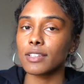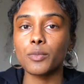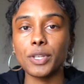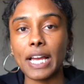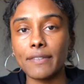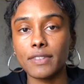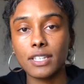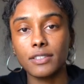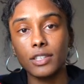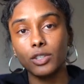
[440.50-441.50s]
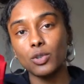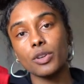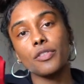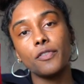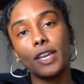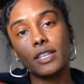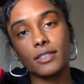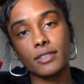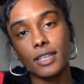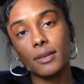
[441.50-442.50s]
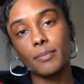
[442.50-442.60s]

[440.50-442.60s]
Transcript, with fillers: up, we have these The North Face ski